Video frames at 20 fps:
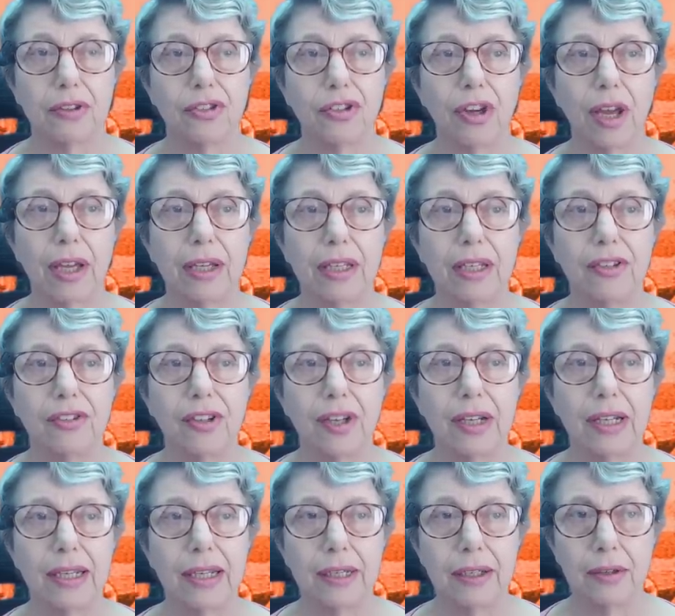Chinese
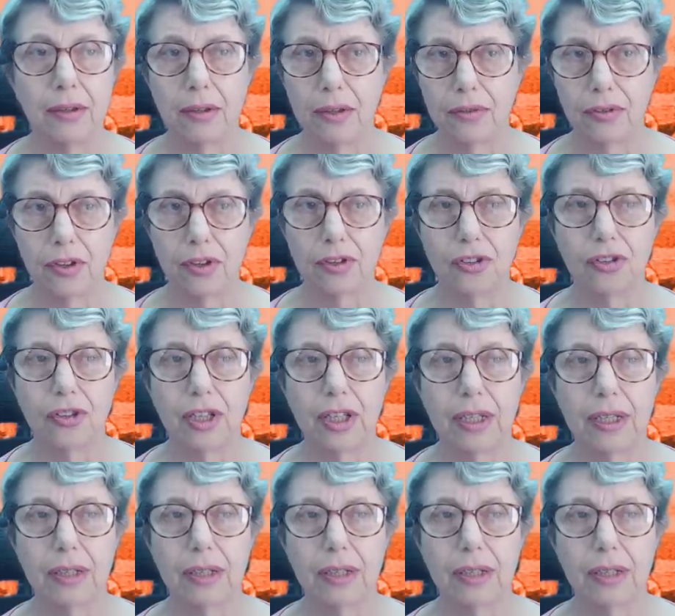elite university,